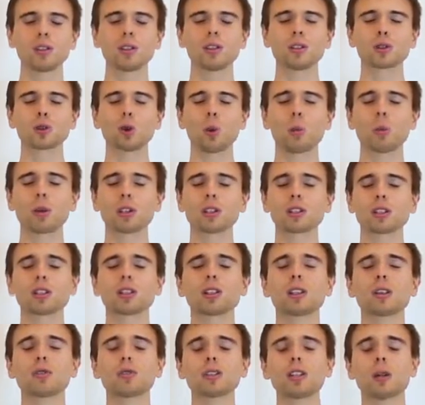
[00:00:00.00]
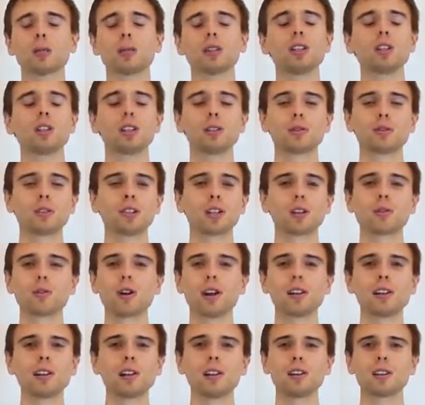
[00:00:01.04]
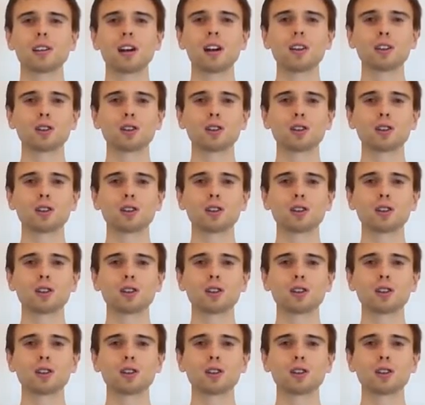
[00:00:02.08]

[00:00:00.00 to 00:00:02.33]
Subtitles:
in nirvana, flying somewhere.